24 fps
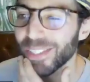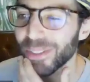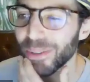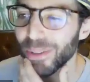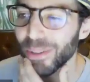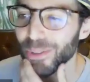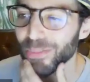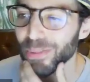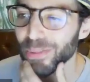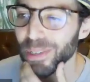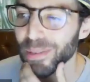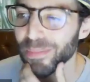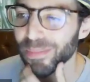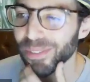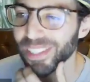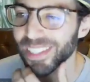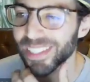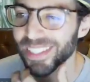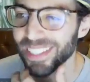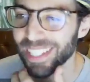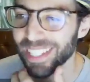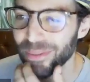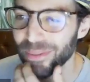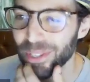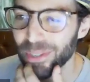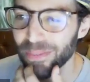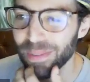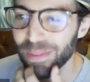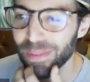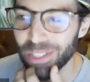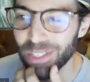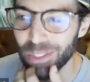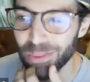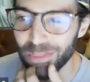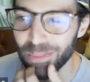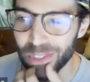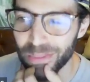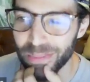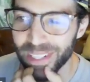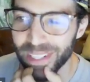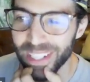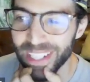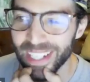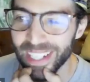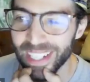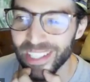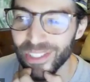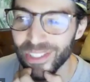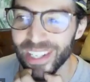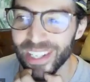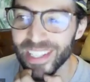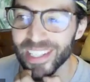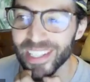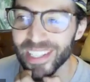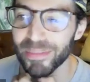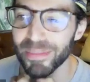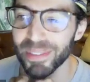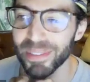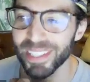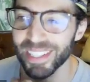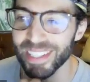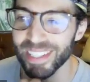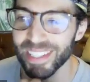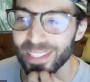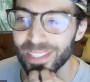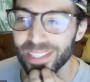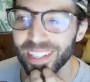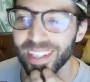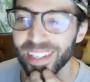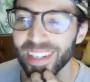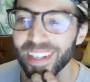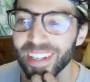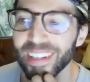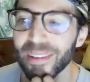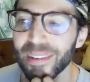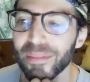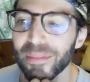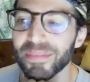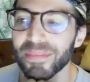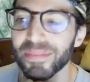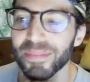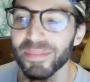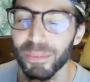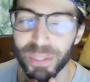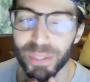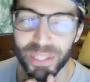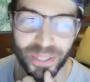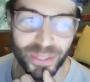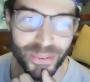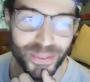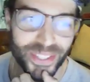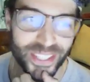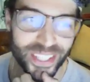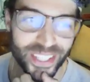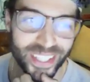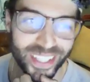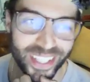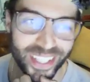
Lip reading: to those people that say we spend too much money on transit because we don't.